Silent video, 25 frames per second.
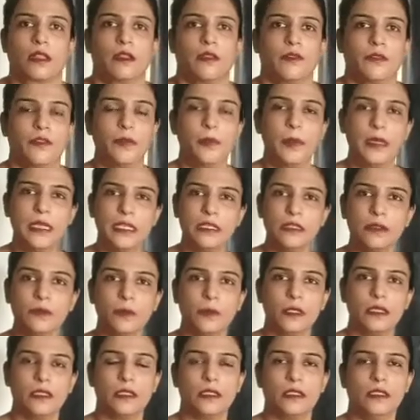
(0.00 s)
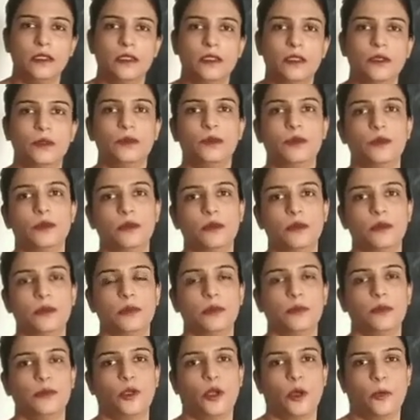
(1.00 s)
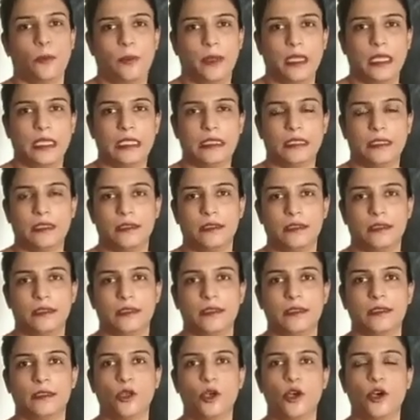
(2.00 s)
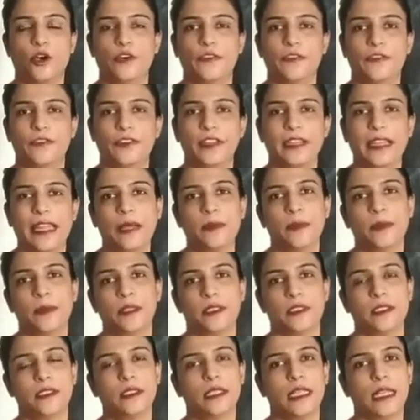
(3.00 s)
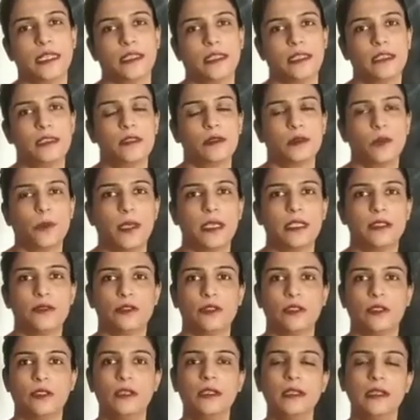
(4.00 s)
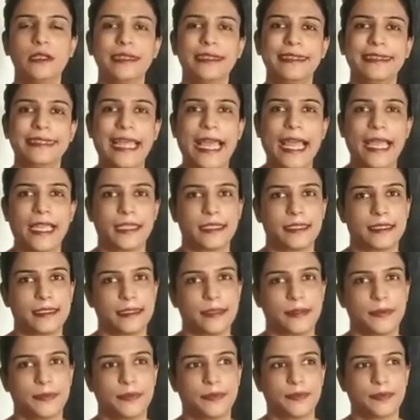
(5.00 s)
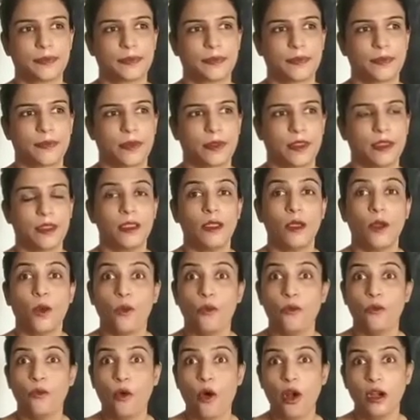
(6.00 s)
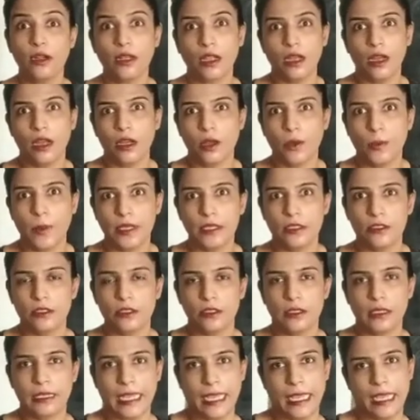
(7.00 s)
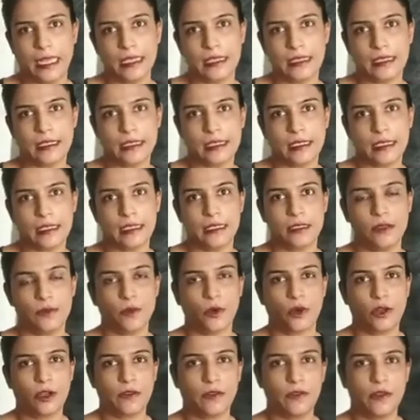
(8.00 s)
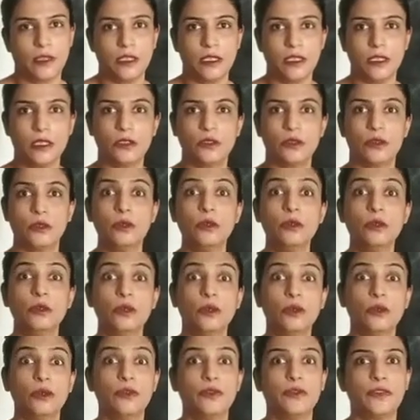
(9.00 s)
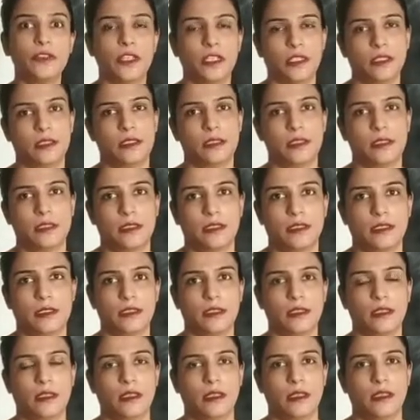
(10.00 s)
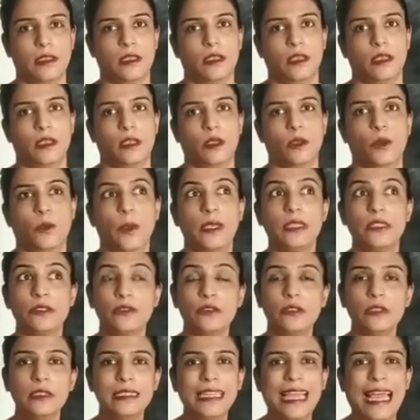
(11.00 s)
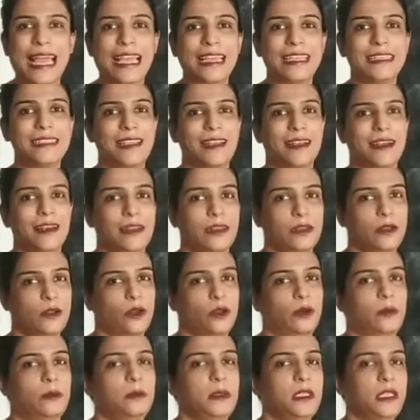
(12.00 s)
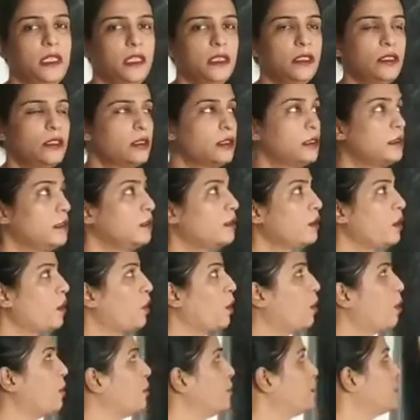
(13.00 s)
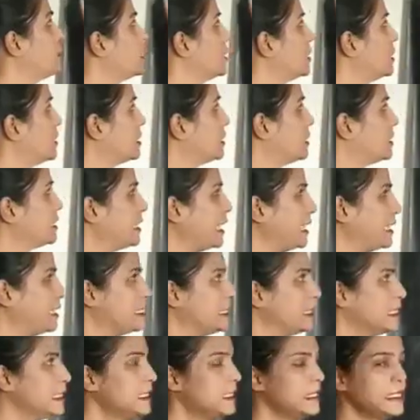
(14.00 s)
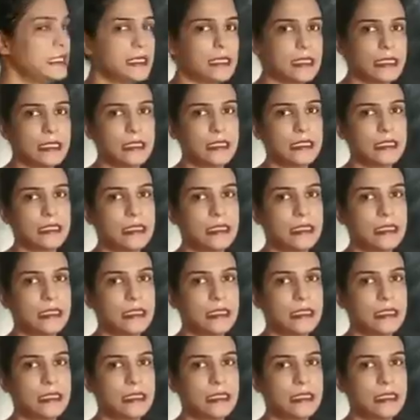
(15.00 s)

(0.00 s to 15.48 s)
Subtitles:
We begin with a new topic of grammar, that is question tags. What are question tags is what we need to know first. Question tags are a combination of a sentence